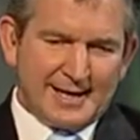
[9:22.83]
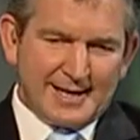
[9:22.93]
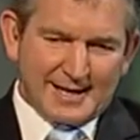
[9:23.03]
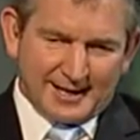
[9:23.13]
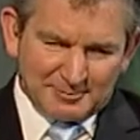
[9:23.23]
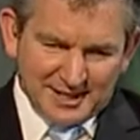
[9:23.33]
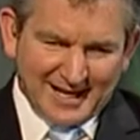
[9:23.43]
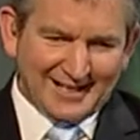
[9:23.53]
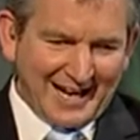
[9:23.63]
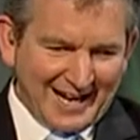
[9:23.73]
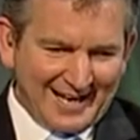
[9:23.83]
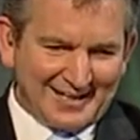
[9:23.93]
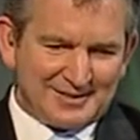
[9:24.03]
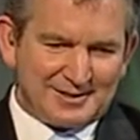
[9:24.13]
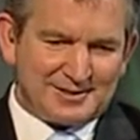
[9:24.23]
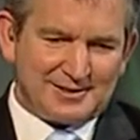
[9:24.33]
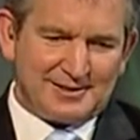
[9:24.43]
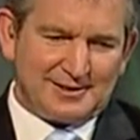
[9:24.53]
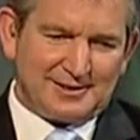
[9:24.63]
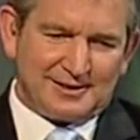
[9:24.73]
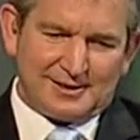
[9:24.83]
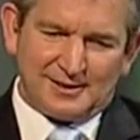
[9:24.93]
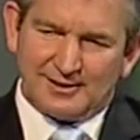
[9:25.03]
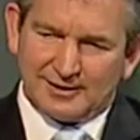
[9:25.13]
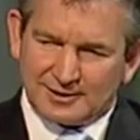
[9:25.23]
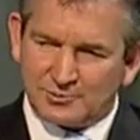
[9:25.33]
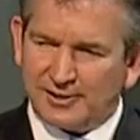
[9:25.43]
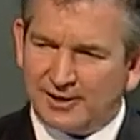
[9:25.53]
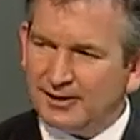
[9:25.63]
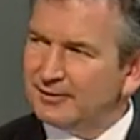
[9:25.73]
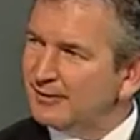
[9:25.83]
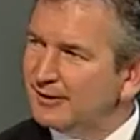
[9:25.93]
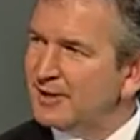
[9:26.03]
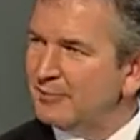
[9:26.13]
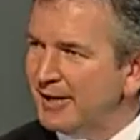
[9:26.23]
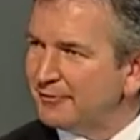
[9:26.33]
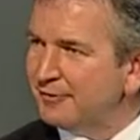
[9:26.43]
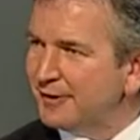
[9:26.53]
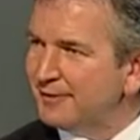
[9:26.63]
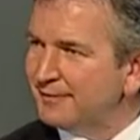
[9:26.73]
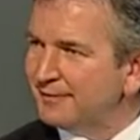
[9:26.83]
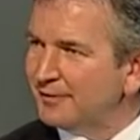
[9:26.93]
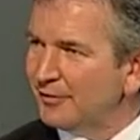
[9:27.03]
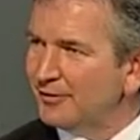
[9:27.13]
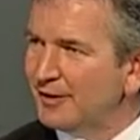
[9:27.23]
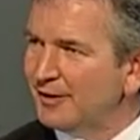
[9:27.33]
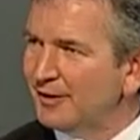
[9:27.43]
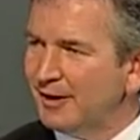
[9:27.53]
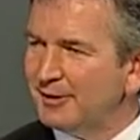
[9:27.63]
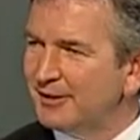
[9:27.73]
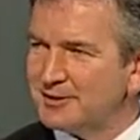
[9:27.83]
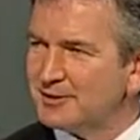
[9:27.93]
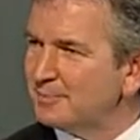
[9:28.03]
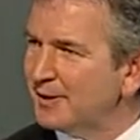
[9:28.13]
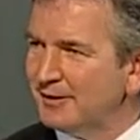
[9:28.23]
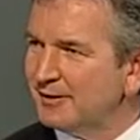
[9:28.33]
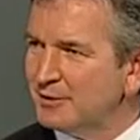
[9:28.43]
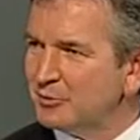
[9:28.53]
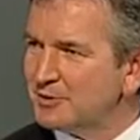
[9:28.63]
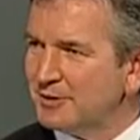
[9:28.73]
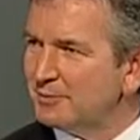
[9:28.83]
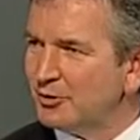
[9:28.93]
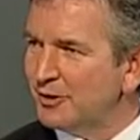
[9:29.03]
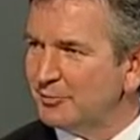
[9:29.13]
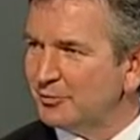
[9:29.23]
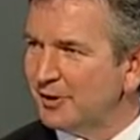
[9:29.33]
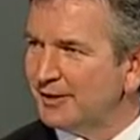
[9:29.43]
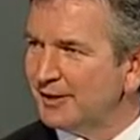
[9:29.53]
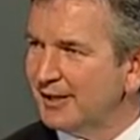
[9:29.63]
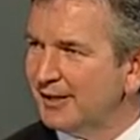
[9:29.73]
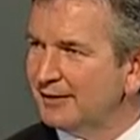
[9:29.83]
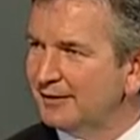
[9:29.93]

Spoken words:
He comes out as we know, in the McPhee of that year. I mean, that was an incredible run that he had.